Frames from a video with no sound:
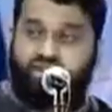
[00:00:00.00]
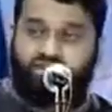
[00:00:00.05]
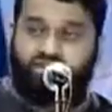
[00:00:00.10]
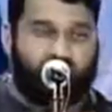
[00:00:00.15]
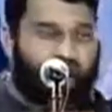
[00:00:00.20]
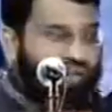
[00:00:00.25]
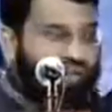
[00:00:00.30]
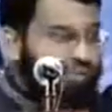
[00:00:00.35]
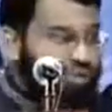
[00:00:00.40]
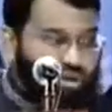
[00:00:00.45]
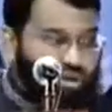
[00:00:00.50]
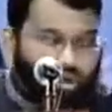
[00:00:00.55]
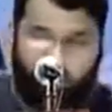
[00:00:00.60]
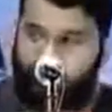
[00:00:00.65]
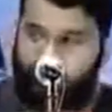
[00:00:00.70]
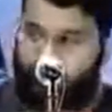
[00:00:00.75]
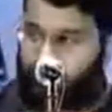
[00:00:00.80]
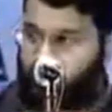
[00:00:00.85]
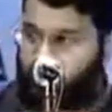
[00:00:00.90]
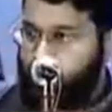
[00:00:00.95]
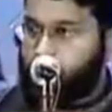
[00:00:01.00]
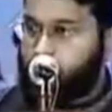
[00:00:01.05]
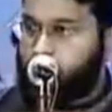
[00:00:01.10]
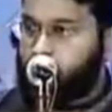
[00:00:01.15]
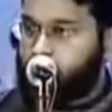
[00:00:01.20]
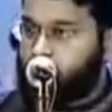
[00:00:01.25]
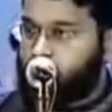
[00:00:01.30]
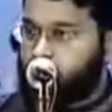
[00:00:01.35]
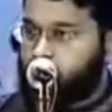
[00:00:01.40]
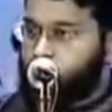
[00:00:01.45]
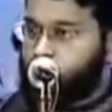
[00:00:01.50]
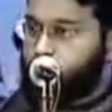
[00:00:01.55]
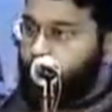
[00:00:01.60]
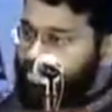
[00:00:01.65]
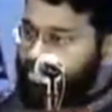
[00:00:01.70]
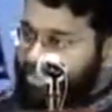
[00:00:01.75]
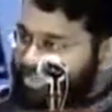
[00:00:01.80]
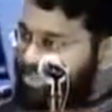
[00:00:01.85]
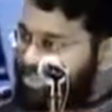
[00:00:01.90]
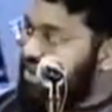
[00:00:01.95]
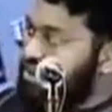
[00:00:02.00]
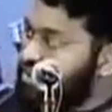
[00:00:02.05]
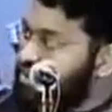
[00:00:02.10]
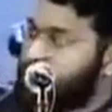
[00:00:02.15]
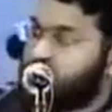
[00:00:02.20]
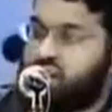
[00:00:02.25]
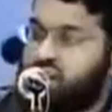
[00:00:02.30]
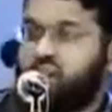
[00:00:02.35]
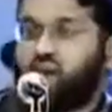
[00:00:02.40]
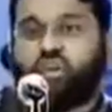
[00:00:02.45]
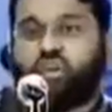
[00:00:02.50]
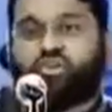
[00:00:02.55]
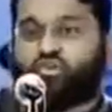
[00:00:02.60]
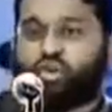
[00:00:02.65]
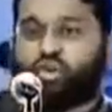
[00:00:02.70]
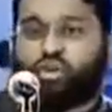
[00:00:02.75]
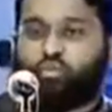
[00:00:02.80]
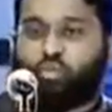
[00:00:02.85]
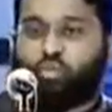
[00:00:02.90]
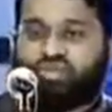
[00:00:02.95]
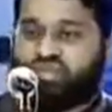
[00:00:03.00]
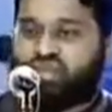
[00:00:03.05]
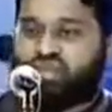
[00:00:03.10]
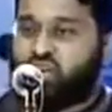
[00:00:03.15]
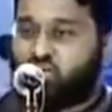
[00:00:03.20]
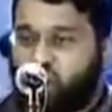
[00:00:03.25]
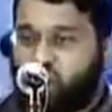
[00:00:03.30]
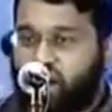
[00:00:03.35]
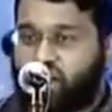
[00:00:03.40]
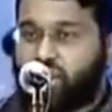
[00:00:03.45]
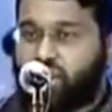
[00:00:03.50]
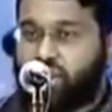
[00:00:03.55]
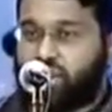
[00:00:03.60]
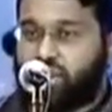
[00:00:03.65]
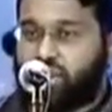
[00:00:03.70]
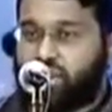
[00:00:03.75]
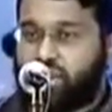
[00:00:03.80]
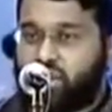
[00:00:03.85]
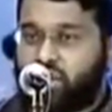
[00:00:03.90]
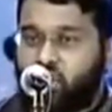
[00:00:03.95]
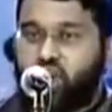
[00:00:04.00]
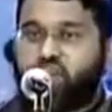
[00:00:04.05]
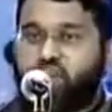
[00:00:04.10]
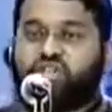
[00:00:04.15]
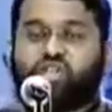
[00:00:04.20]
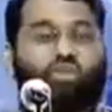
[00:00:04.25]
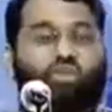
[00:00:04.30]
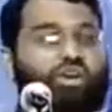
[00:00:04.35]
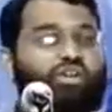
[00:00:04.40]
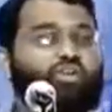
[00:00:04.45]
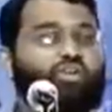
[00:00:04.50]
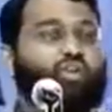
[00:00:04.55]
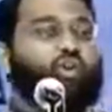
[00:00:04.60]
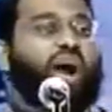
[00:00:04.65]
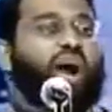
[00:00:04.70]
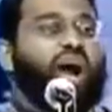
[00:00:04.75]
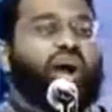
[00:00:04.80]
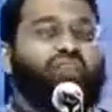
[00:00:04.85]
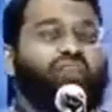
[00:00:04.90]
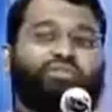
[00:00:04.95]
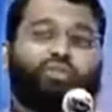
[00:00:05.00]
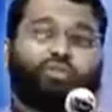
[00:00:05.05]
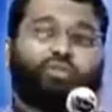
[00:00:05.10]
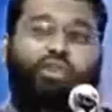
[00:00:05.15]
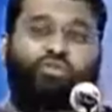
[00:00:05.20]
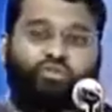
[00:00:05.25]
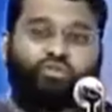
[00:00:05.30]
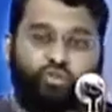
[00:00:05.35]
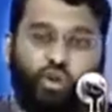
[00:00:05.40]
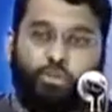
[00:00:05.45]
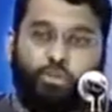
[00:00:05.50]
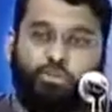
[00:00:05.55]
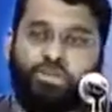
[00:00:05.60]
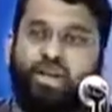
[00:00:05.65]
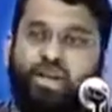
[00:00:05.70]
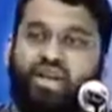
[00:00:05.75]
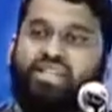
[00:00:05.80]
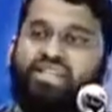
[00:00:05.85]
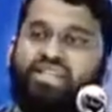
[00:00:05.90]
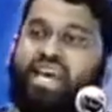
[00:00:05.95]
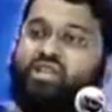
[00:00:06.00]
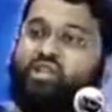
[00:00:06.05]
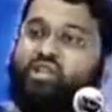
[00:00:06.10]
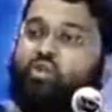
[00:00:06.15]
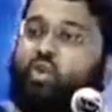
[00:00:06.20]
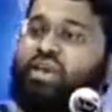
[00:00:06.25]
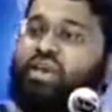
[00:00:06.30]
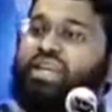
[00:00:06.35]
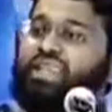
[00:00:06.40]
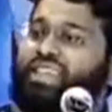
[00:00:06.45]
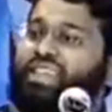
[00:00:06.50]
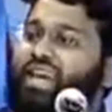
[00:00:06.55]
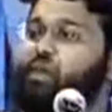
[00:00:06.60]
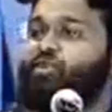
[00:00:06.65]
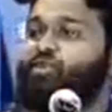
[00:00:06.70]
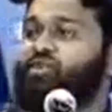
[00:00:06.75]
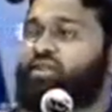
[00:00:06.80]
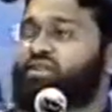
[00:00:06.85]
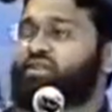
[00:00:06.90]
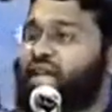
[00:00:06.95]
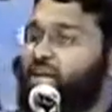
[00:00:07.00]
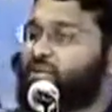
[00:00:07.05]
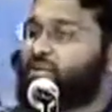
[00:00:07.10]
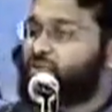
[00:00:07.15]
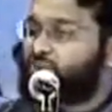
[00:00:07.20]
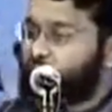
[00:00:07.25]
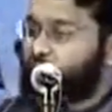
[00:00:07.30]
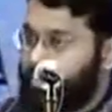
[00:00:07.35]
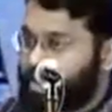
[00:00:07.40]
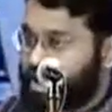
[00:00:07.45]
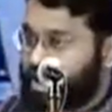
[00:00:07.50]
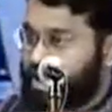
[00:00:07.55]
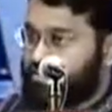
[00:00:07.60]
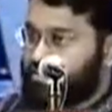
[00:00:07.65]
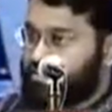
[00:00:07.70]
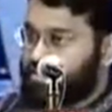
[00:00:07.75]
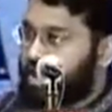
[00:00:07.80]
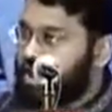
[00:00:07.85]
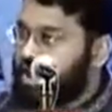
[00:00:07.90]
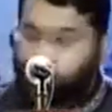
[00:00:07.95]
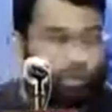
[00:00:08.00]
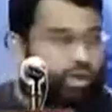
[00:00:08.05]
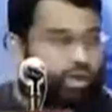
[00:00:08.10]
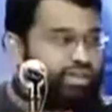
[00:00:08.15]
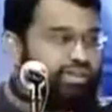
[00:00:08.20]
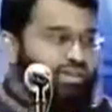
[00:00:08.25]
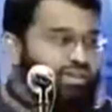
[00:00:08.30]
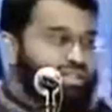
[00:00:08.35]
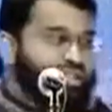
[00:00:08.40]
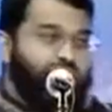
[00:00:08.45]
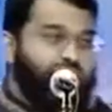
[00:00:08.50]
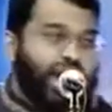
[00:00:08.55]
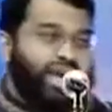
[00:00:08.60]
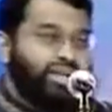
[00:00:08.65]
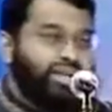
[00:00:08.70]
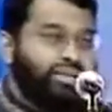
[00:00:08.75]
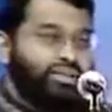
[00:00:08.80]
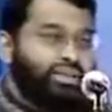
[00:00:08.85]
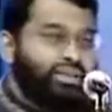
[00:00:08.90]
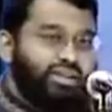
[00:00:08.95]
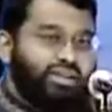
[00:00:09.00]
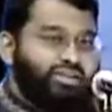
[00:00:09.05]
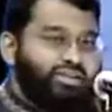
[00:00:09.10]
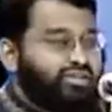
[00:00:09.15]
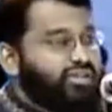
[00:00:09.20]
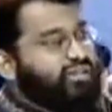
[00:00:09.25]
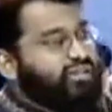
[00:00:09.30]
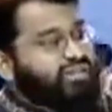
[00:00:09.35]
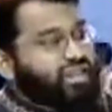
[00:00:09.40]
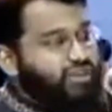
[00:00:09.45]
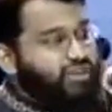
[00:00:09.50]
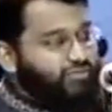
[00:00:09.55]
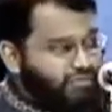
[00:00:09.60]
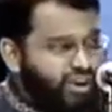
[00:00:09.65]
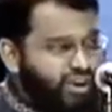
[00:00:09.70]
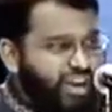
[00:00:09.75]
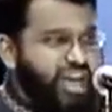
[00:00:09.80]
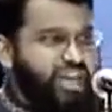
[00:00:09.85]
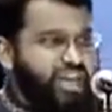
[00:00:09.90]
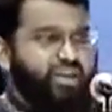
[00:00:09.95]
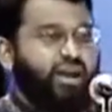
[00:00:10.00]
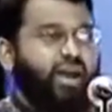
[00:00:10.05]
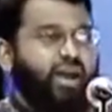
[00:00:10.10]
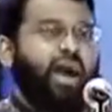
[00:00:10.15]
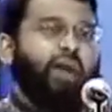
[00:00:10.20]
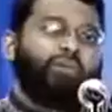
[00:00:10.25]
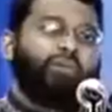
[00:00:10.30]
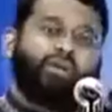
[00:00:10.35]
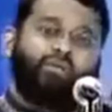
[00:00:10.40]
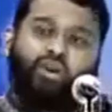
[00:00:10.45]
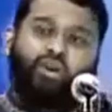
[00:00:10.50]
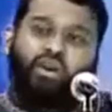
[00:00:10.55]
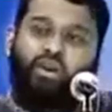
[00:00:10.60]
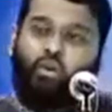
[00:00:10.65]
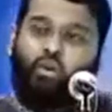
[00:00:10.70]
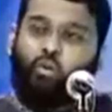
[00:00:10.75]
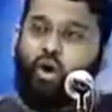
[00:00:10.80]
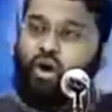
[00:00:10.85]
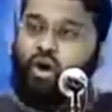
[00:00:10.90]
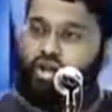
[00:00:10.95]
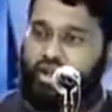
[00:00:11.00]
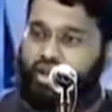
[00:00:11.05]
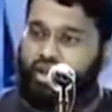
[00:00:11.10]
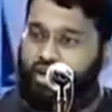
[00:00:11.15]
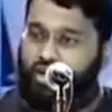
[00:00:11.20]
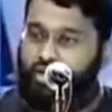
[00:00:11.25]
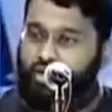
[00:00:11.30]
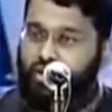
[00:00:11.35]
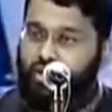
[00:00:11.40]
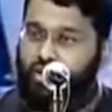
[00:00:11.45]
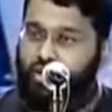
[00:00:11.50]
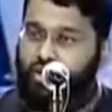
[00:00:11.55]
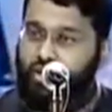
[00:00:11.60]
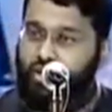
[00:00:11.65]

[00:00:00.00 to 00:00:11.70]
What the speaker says: us ever not trip? Do we still not trip once in a while? What do we do after we've tripped 10, 20,000 times in our lives? Do we just lie in the dust and say, forget it, I'm never going to walk again?